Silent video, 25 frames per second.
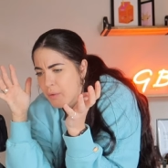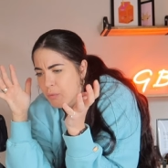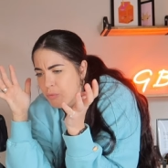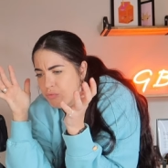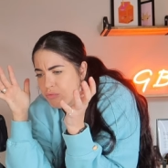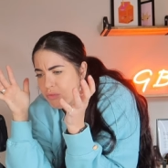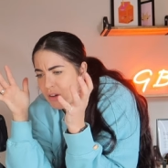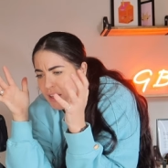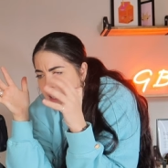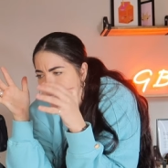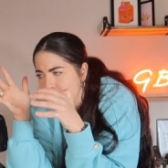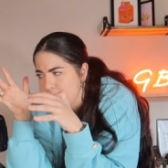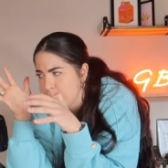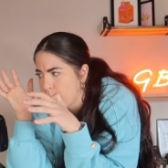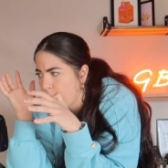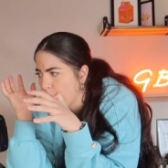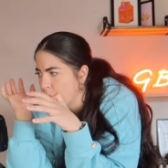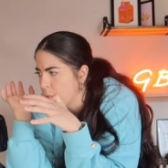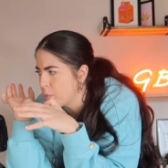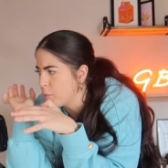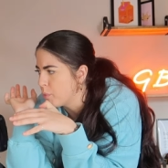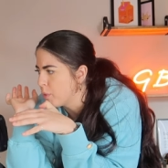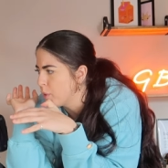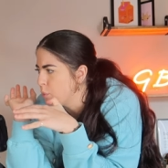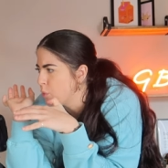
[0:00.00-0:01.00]
I really
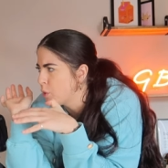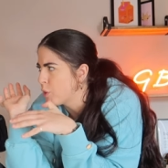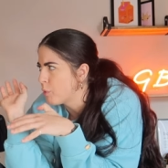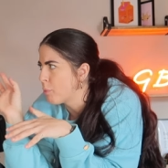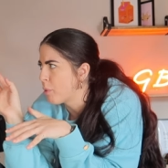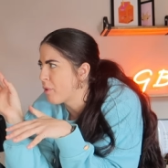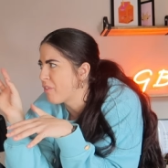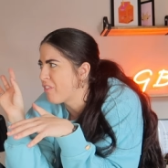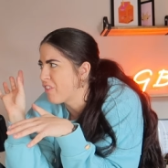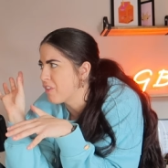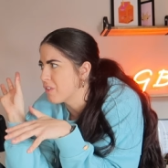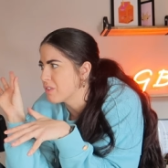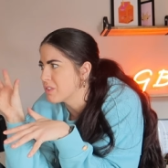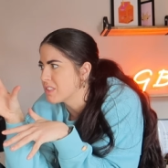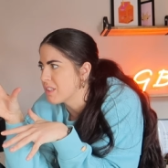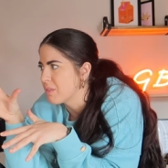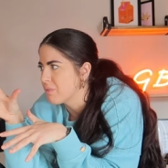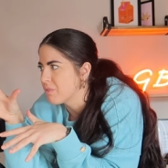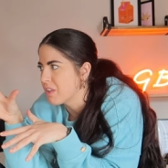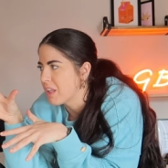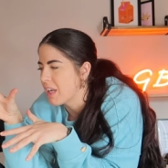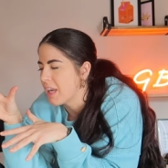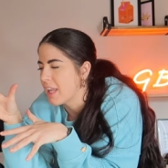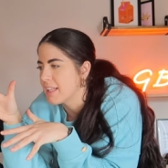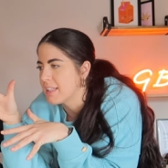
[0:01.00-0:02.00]
probably would have preferred
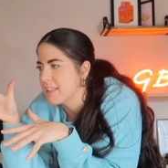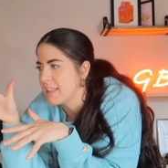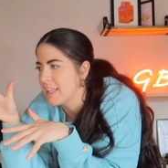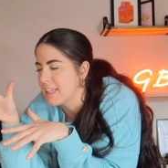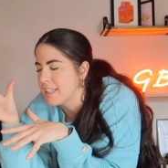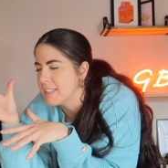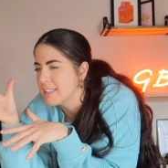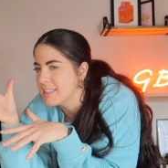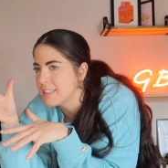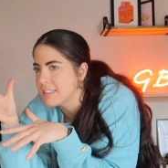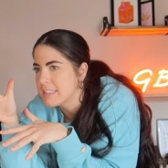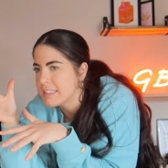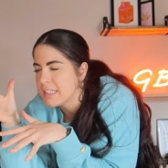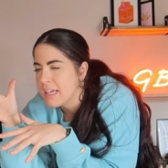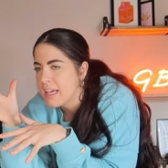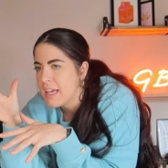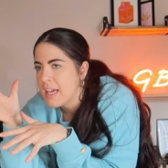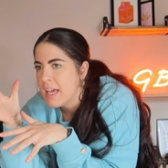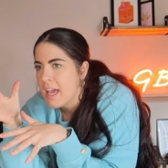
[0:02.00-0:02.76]
something like this